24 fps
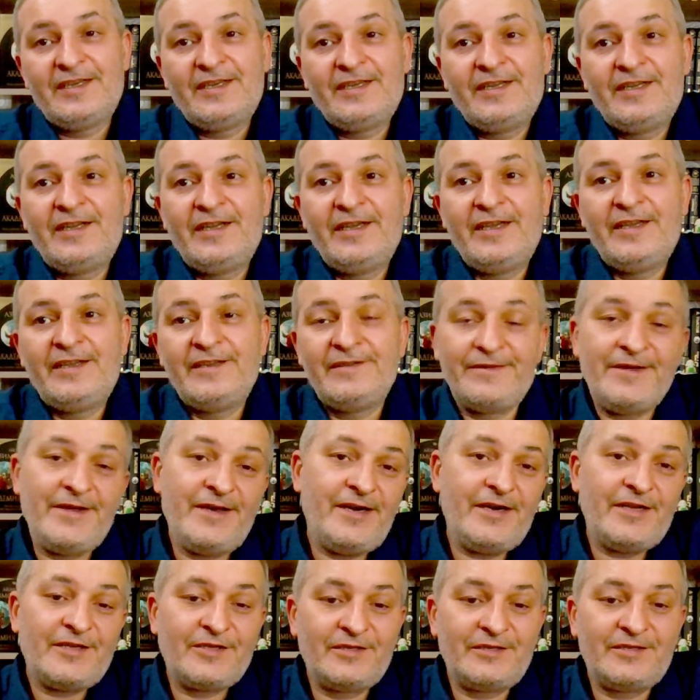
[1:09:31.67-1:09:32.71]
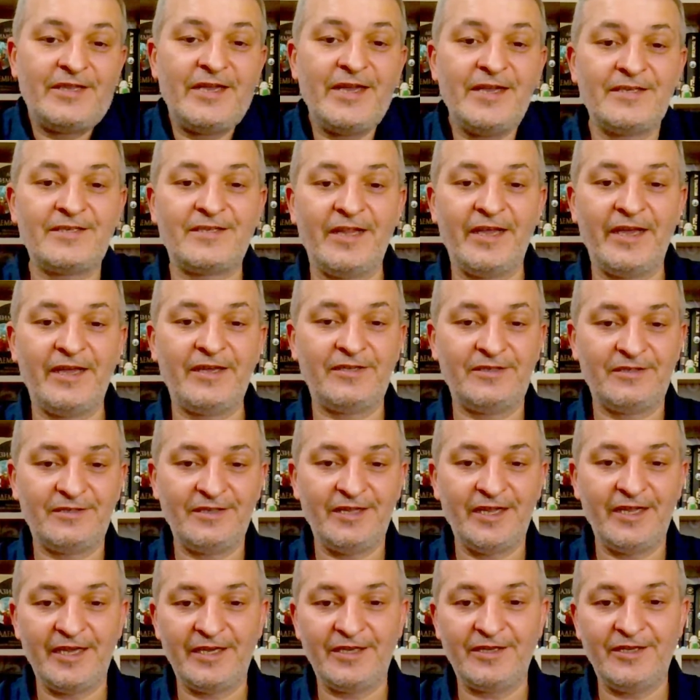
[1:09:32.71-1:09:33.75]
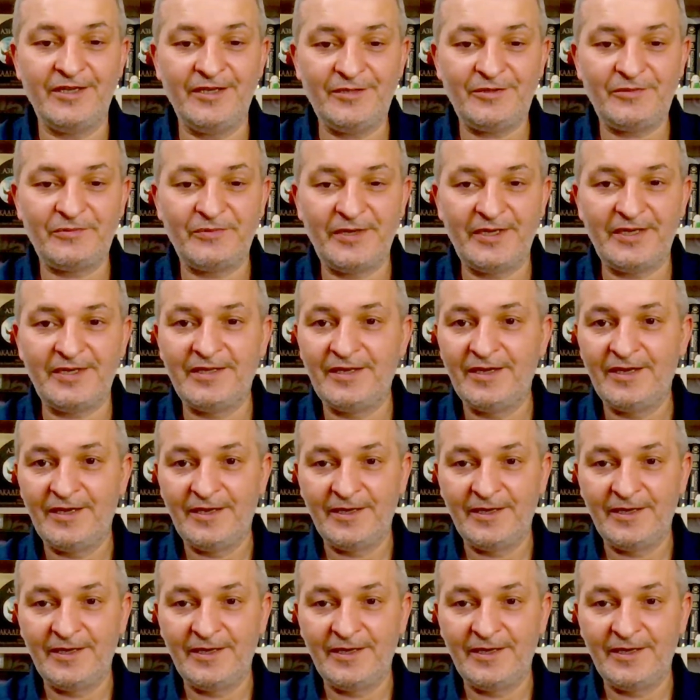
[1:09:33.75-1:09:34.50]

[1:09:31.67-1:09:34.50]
And there are days like this when